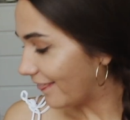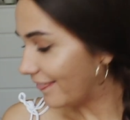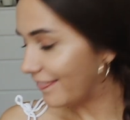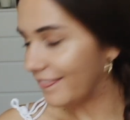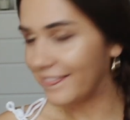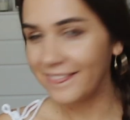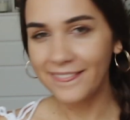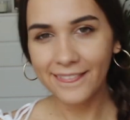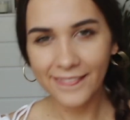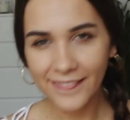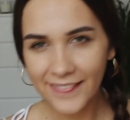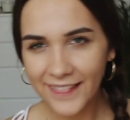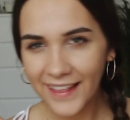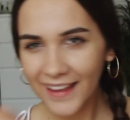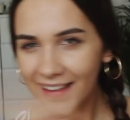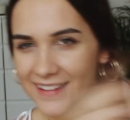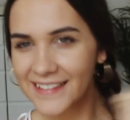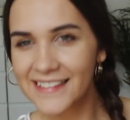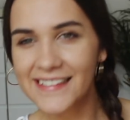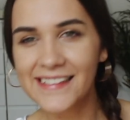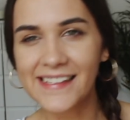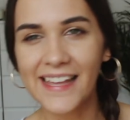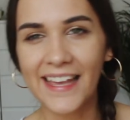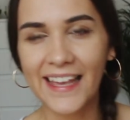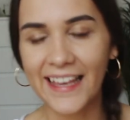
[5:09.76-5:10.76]

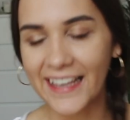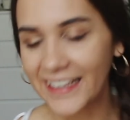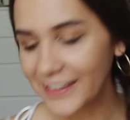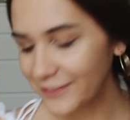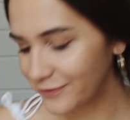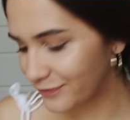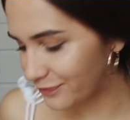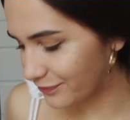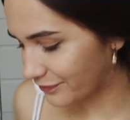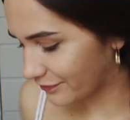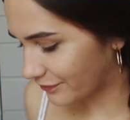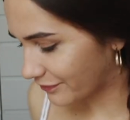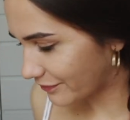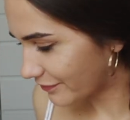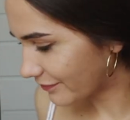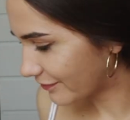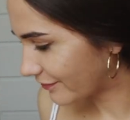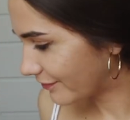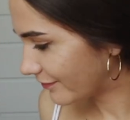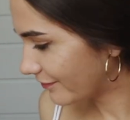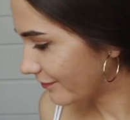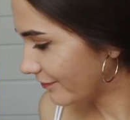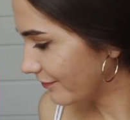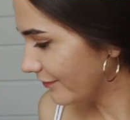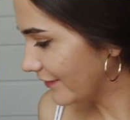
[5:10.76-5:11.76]
Next thing
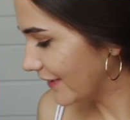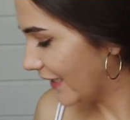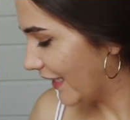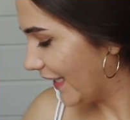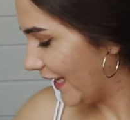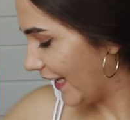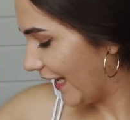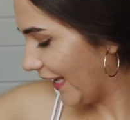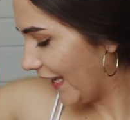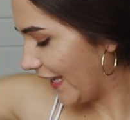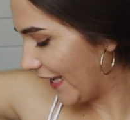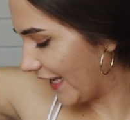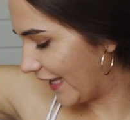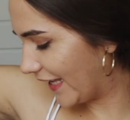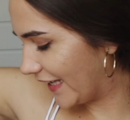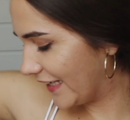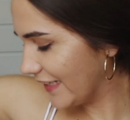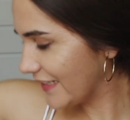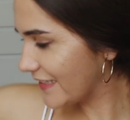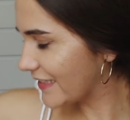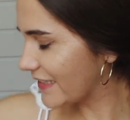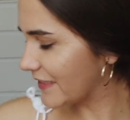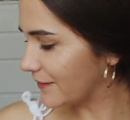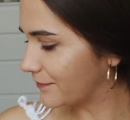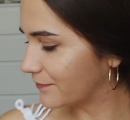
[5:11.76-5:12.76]

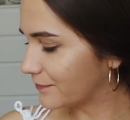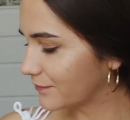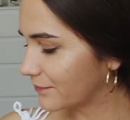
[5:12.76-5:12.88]
is